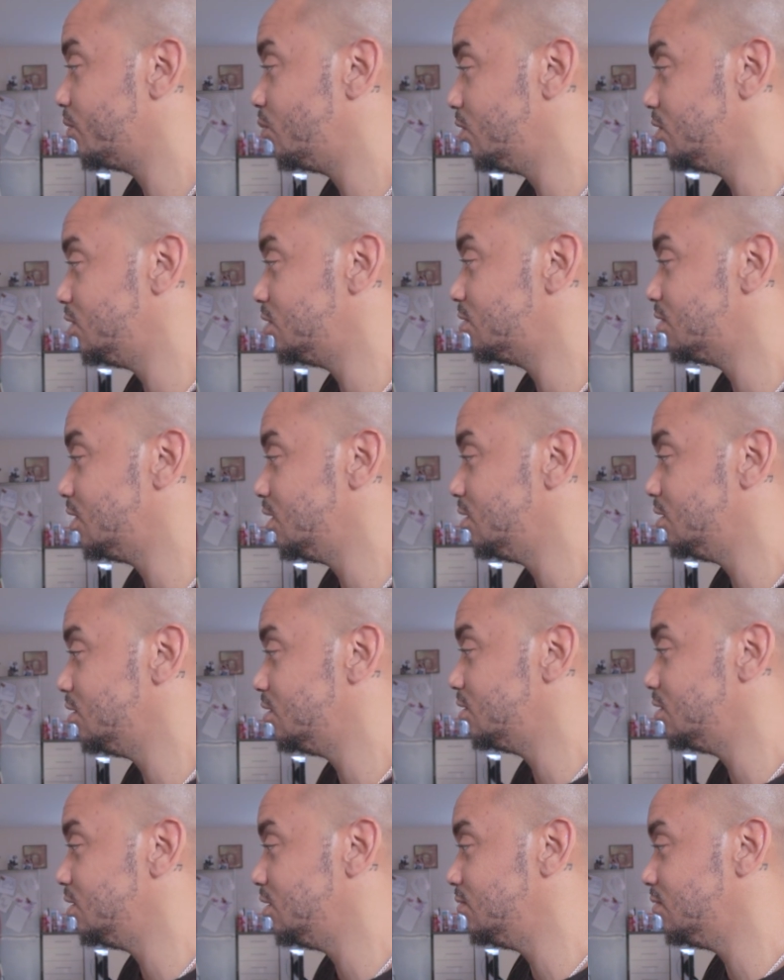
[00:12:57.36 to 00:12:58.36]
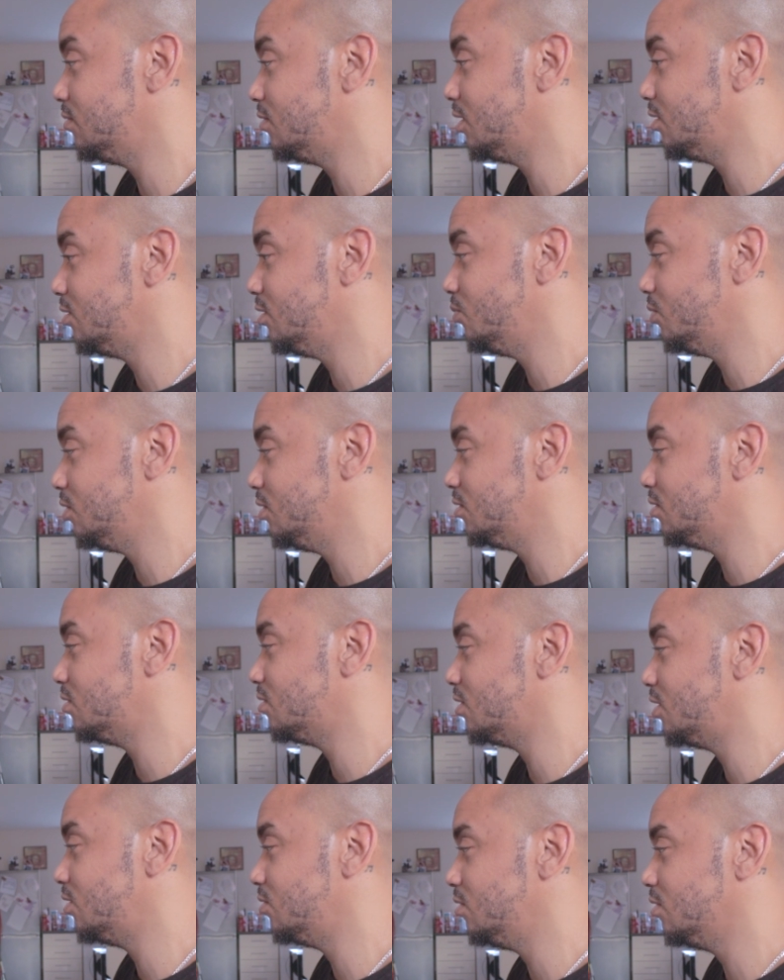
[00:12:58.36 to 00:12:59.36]
what you're trying to achieve and how you want it to
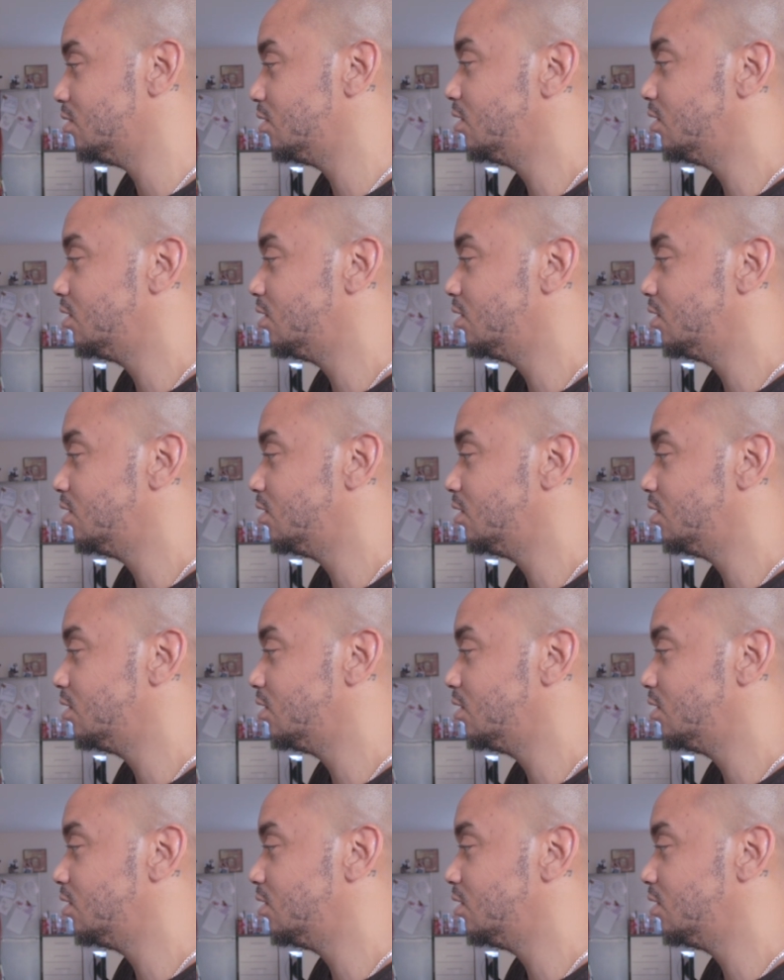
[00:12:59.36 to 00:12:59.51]
sound,